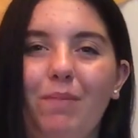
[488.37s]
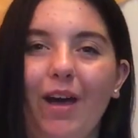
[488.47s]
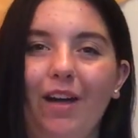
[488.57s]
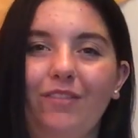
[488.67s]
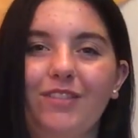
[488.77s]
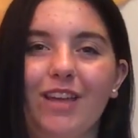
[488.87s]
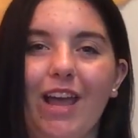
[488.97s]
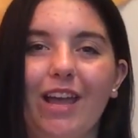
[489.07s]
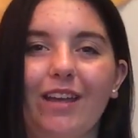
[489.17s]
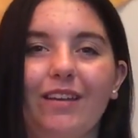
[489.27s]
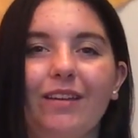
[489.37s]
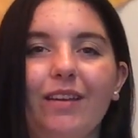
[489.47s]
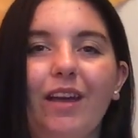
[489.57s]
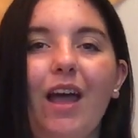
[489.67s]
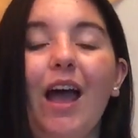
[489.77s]
birthday,
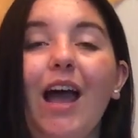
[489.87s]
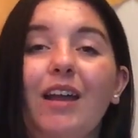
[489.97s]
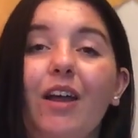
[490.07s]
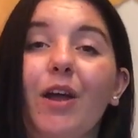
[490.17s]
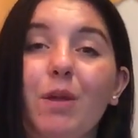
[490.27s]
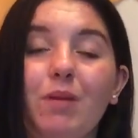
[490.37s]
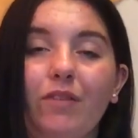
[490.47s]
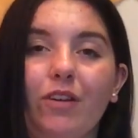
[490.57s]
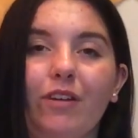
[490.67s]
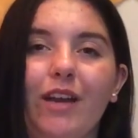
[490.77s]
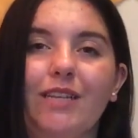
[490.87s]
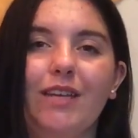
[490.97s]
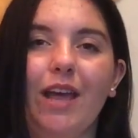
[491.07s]
and I hope you have a great